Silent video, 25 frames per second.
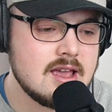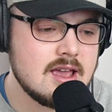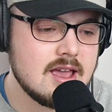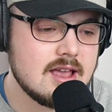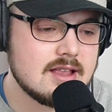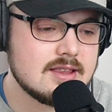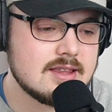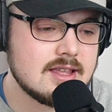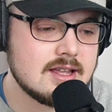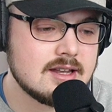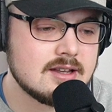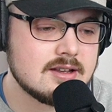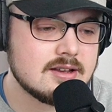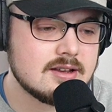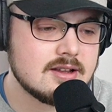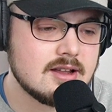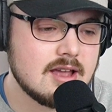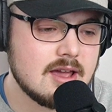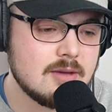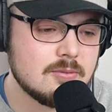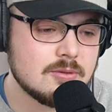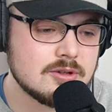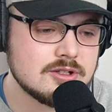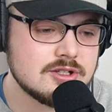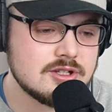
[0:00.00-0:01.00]
and then
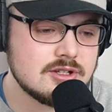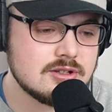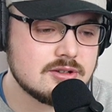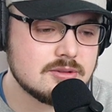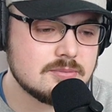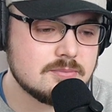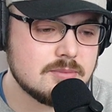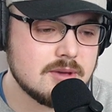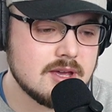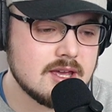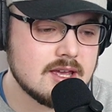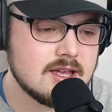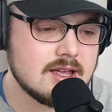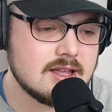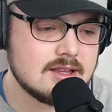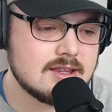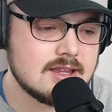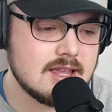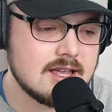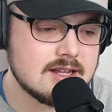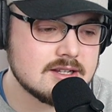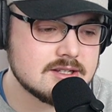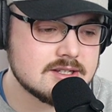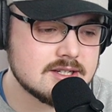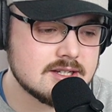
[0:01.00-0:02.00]
I want you to pay
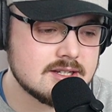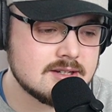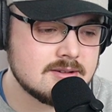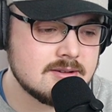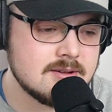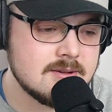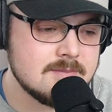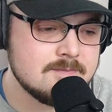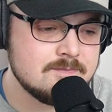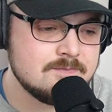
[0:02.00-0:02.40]
attention